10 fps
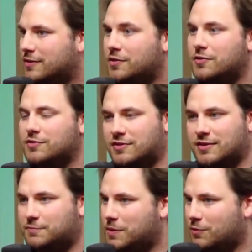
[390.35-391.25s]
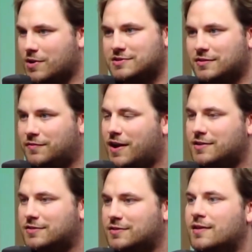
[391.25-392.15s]
Then you're just going to spend the rest of the
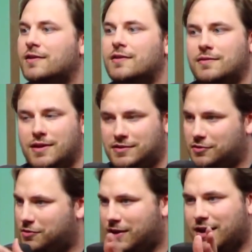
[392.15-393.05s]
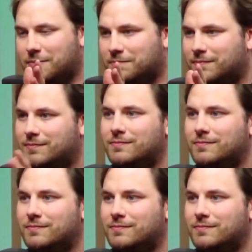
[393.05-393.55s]
fights until you get him,